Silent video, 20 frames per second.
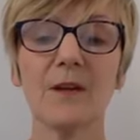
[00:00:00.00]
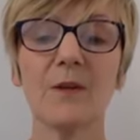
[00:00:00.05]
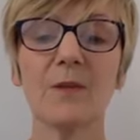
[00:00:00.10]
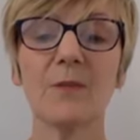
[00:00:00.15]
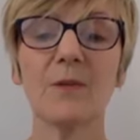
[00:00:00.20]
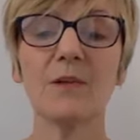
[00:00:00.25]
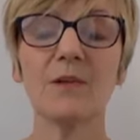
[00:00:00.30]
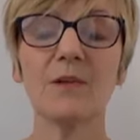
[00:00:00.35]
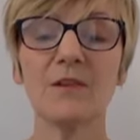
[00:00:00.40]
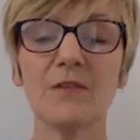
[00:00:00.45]

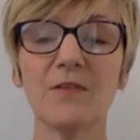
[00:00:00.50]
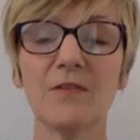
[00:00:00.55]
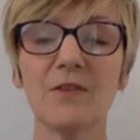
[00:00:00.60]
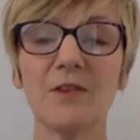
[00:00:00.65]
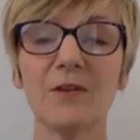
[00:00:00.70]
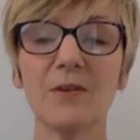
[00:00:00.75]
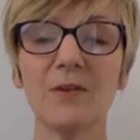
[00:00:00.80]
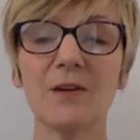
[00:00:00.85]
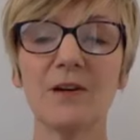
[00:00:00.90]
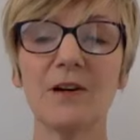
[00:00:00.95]
Wherever
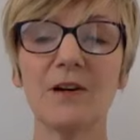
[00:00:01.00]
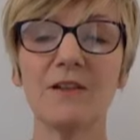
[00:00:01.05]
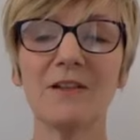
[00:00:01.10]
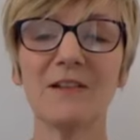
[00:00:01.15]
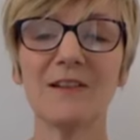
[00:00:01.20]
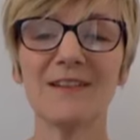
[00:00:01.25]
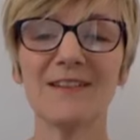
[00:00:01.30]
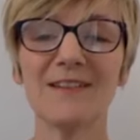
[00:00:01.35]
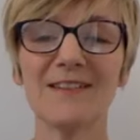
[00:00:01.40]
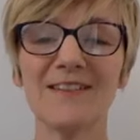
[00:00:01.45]
you are, I
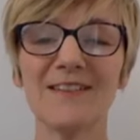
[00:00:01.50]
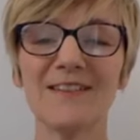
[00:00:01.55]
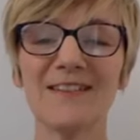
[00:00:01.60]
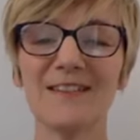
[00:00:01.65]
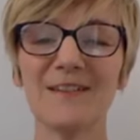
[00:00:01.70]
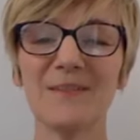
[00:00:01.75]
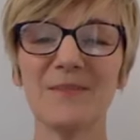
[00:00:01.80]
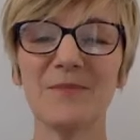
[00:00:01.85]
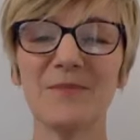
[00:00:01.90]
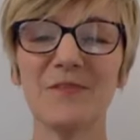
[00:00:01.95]
can see
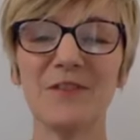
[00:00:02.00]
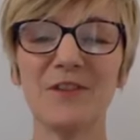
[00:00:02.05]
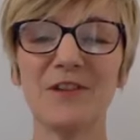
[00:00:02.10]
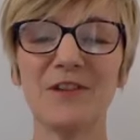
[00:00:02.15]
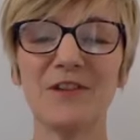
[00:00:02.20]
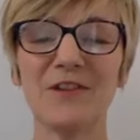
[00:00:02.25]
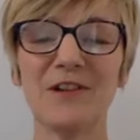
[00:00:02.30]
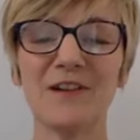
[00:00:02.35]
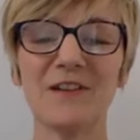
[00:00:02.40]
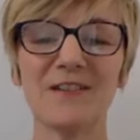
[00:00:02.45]
some of you
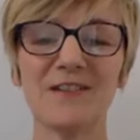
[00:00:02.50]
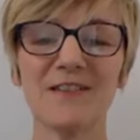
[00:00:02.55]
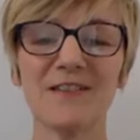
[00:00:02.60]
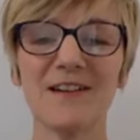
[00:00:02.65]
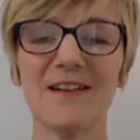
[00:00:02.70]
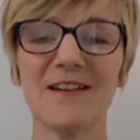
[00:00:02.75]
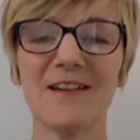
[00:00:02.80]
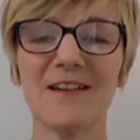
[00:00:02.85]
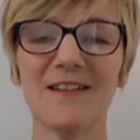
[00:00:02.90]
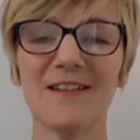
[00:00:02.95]
are
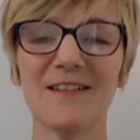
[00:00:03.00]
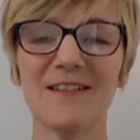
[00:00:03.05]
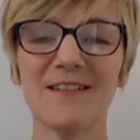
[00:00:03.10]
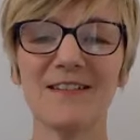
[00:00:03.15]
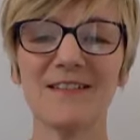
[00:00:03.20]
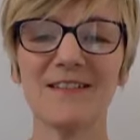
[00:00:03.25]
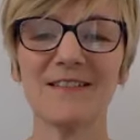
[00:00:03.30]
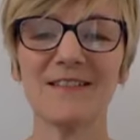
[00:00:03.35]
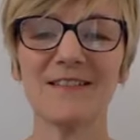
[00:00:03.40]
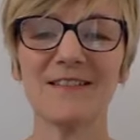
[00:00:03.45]
outside,
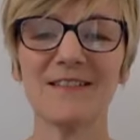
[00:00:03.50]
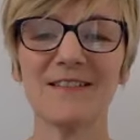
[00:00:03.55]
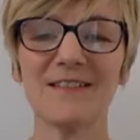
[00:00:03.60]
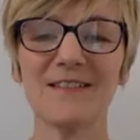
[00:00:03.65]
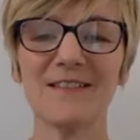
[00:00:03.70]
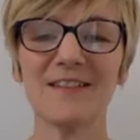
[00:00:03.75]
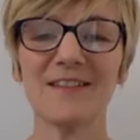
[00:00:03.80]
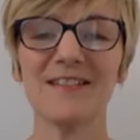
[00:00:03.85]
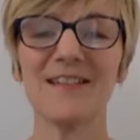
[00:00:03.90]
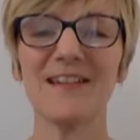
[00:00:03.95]

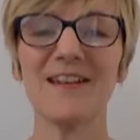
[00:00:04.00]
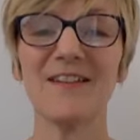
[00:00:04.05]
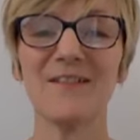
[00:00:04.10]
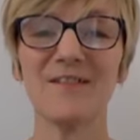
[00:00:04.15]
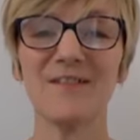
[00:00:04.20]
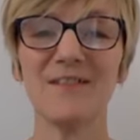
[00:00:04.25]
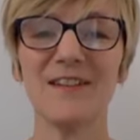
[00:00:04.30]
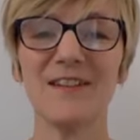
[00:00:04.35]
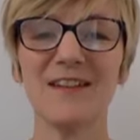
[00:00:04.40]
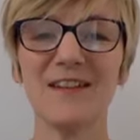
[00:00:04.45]
which is a
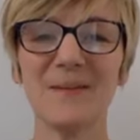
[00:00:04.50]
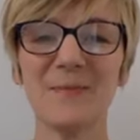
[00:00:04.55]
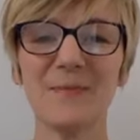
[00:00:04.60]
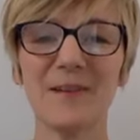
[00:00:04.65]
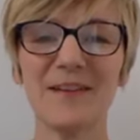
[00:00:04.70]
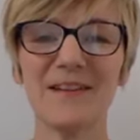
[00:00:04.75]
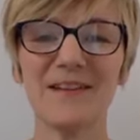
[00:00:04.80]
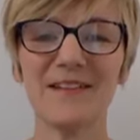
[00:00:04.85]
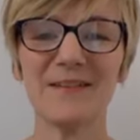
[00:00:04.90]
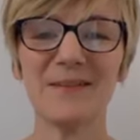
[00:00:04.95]
lovely
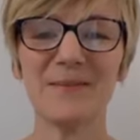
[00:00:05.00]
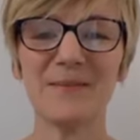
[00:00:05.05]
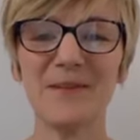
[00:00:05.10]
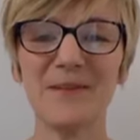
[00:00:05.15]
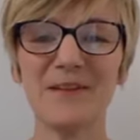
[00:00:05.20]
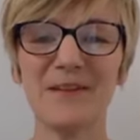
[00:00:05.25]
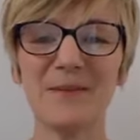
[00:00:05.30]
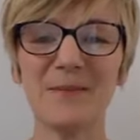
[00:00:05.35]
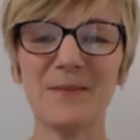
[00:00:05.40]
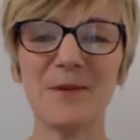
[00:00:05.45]
place to be
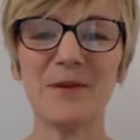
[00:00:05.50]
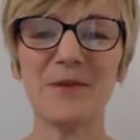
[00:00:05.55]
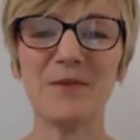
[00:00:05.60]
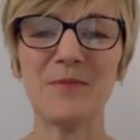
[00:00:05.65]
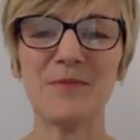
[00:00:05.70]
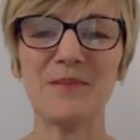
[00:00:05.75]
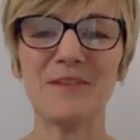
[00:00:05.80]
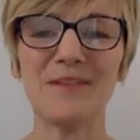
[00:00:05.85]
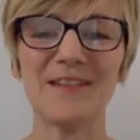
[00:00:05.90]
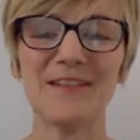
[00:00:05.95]
at the
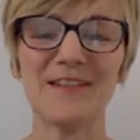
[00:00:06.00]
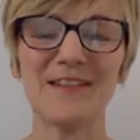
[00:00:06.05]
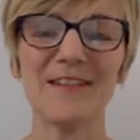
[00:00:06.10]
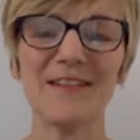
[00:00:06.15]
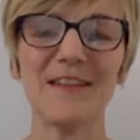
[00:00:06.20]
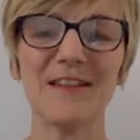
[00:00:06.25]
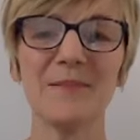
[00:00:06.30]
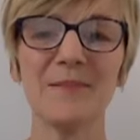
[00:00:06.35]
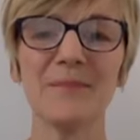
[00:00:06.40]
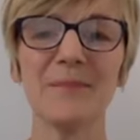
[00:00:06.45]
moment,
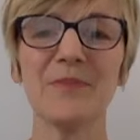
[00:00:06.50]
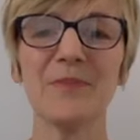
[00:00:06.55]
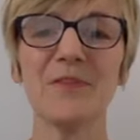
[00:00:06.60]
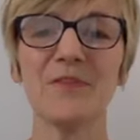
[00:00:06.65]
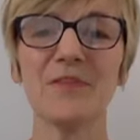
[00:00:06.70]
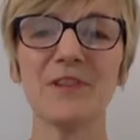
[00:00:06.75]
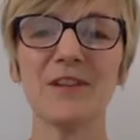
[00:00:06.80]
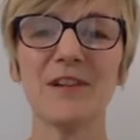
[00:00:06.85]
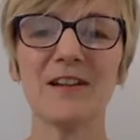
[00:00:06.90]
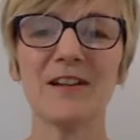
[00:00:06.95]

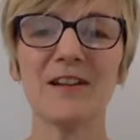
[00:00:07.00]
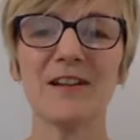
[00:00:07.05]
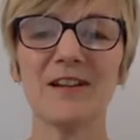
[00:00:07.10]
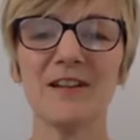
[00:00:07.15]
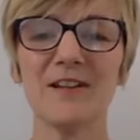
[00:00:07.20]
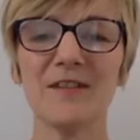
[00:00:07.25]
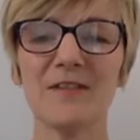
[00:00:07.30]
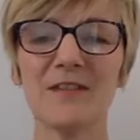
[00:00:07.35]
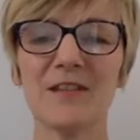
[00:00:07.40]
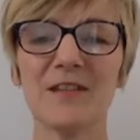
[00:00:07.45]
if you're lucky
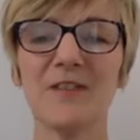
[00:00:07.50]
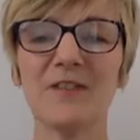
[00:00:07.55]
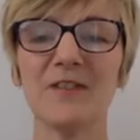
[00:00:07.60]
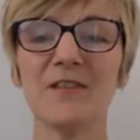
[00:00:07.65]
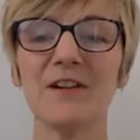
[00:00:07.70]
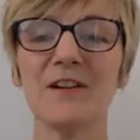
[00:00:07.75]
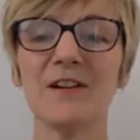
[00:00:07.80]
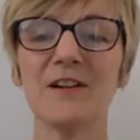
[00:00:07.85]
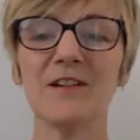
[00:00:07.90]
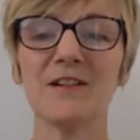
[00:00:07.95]
enough to have a
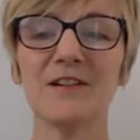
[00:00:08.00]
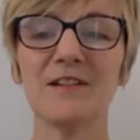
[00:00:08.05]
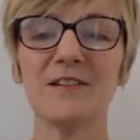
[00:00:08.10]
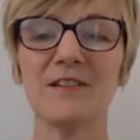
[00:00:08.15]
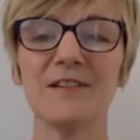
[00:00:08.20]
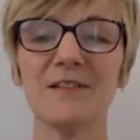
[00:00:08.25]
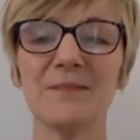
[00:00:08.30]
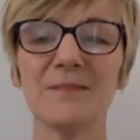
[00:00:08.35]
garden.